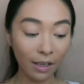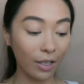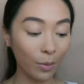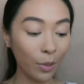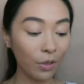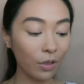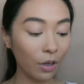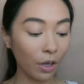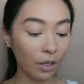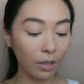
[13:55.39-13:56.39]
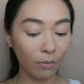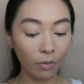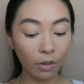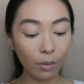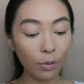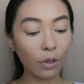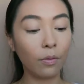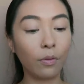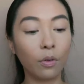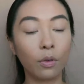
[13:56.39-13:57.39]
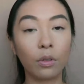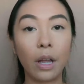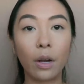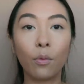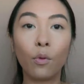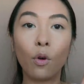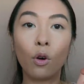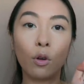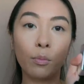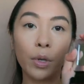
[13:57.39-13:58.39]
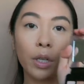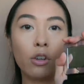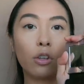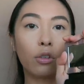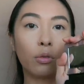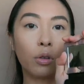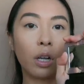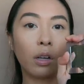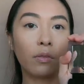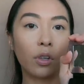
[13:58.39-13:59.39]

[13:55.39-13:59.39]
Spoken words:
This one's got some really beautiful like warm neutral kind of